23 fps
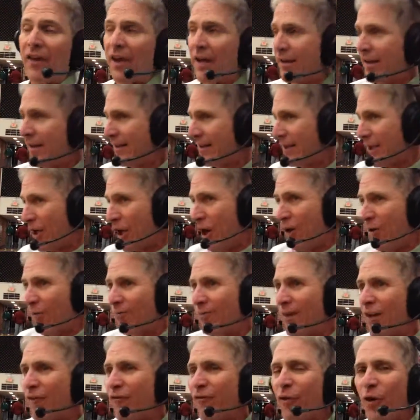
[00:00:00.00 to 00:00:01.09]
They, you know,
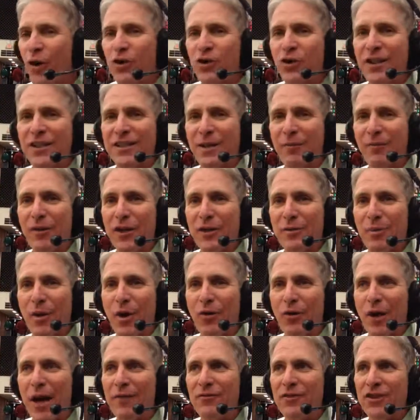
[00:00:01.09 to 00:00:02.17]
unfortunately, some of these
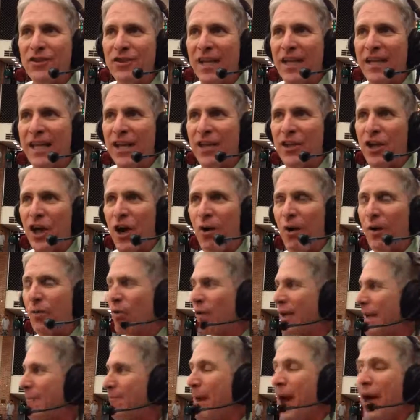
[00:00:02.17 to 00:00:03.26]
programs as they get going will
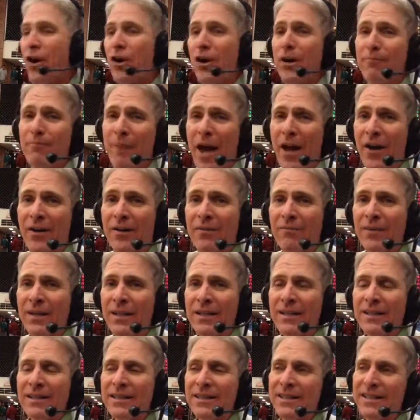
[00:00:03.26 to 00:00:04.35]
get better and better,
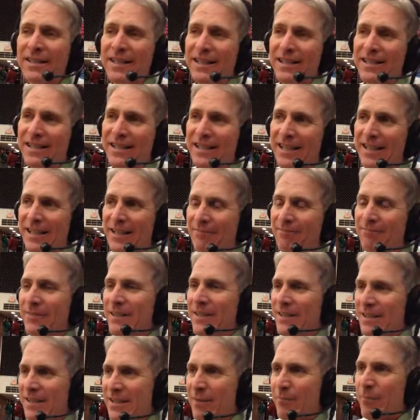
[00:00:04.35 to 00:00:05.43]
and
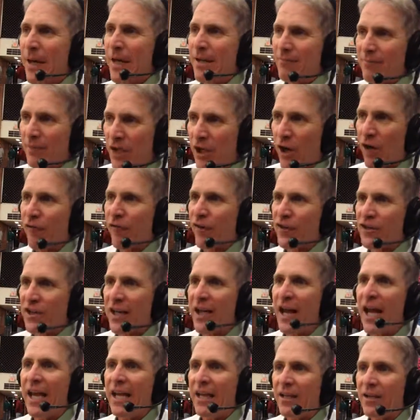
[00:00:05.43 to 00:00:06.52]
uh, but you know, for
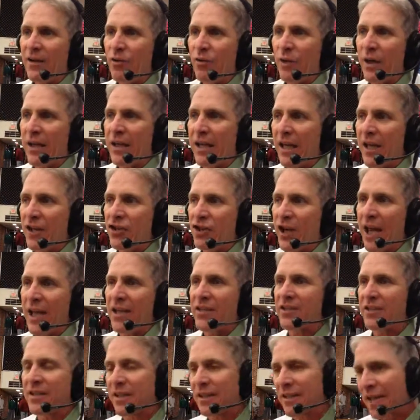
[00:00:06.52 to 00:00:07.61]
tonight, we get a
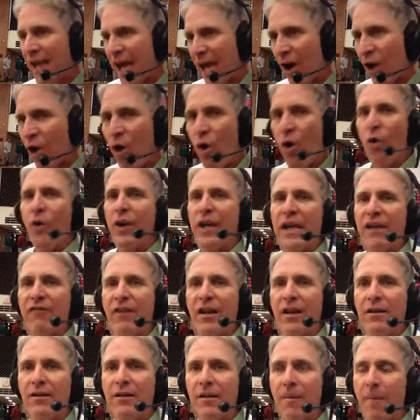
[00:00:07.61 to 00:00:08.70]
chance to kind of hold
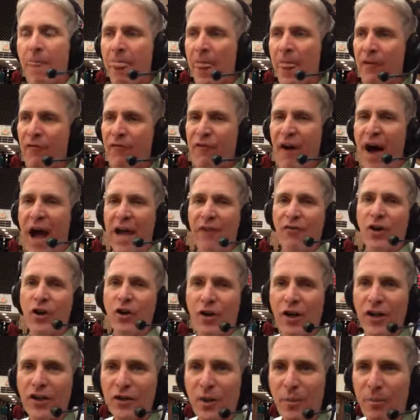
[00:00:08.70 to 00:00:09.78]
even.
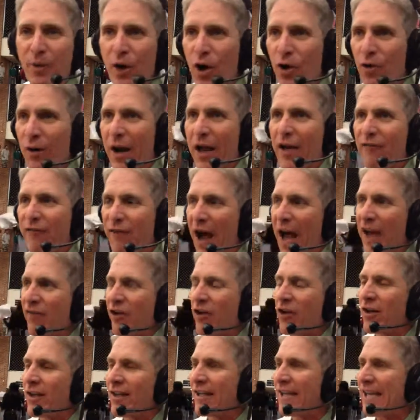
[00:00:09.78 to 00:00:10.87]
500 is a program,
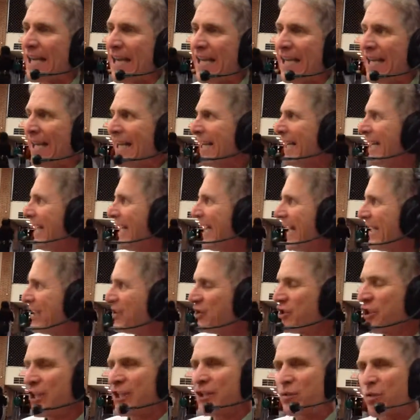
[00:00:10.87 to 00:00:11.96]
500 in the league. I
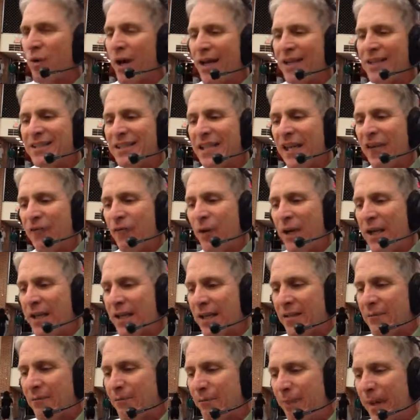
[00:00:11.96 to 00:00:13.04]
just want to see if we
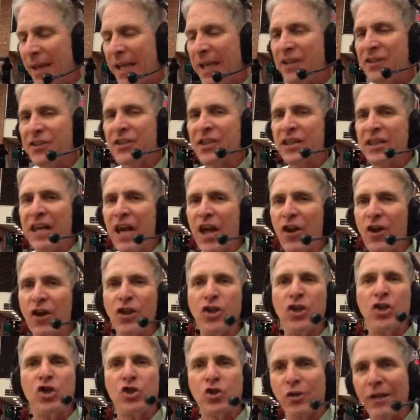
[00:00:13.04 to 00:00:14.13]
can piece together a
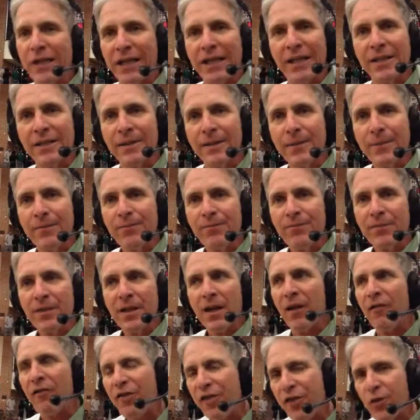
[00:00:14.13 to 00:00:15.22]
streak
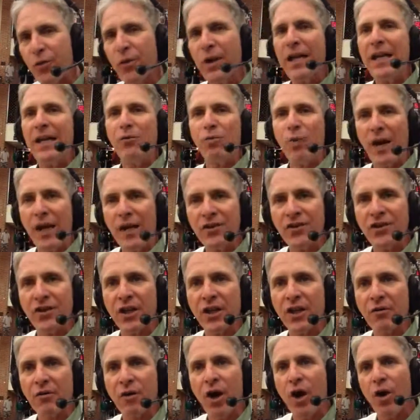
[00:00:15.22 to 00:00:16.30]
mm-hmm. of three wins
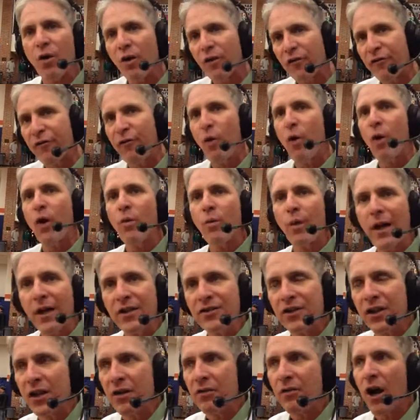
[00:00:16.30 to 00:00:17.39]
in a row or four
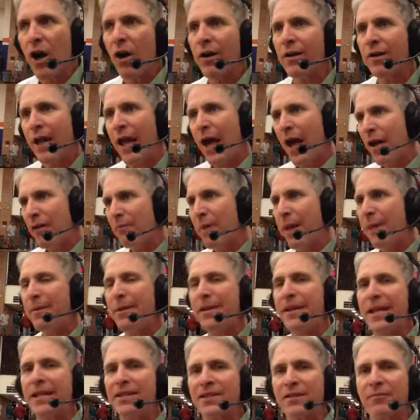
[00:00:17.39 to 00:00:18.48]
wins in a row, and now maybe
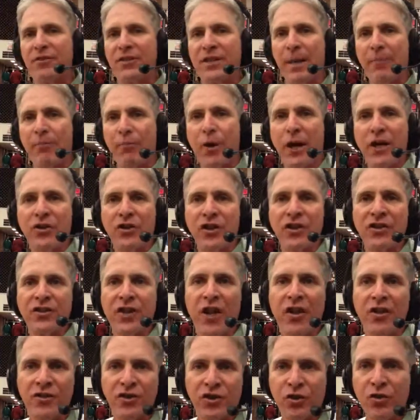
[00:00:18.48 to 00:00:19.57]
get some separation as
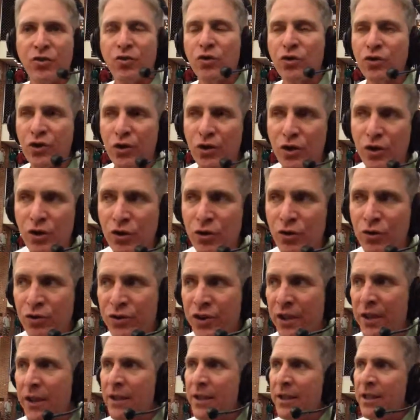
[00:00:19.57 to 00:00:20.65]
other schools
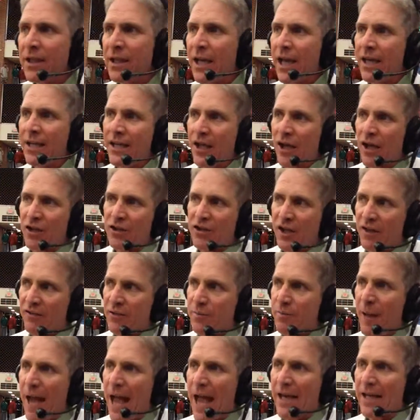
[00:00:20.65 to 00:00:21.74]
lose and get ourselves
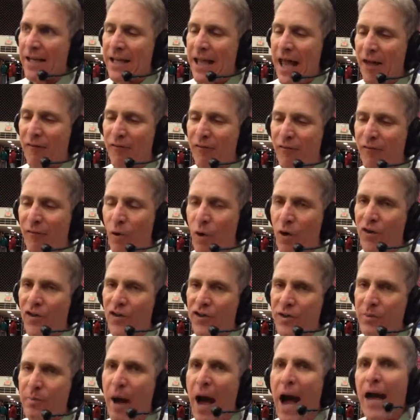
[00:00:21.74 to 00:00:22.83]
back in that
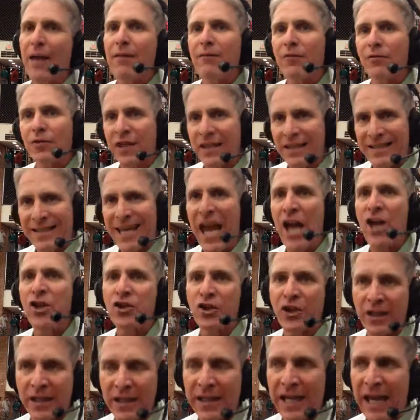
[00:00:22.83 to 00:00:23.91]
fourth spot
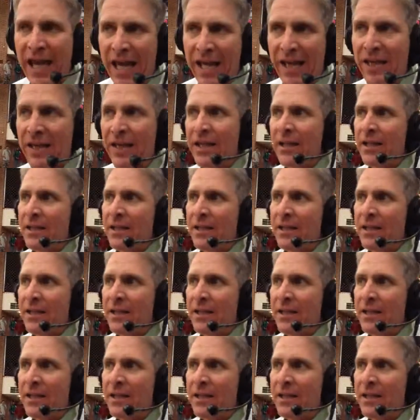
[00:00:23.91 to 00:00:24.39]
contention again.